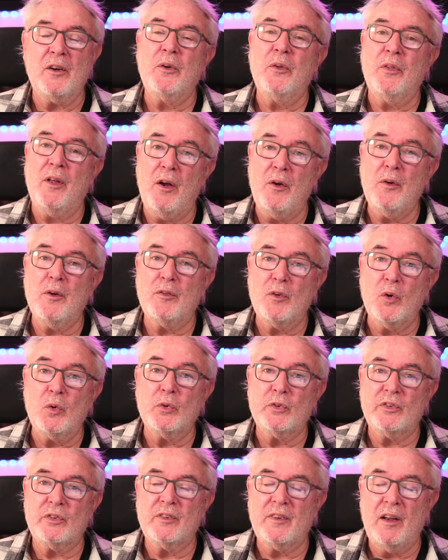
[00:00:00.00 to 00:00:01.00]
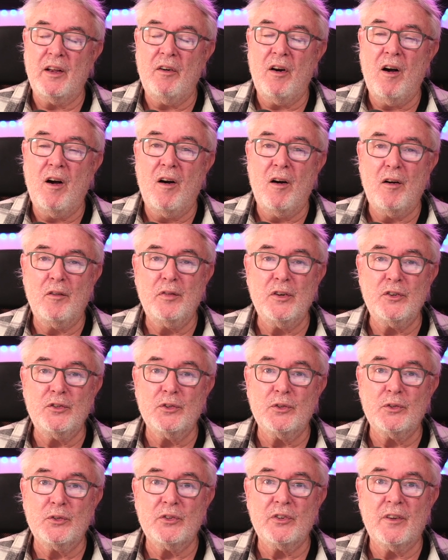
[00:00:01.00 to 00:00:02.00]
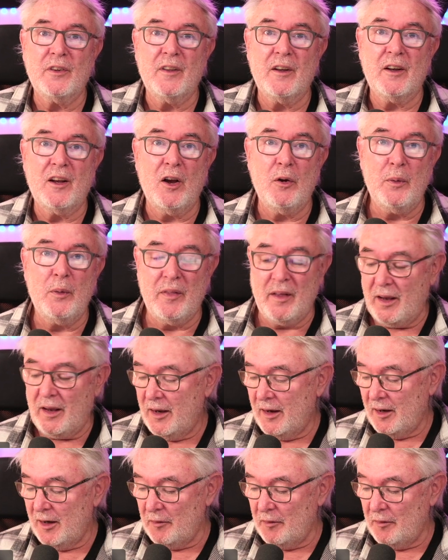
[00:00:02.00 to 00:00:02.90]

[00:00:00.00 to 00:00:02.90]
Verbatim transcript: although, of course, there are visuals that go with it.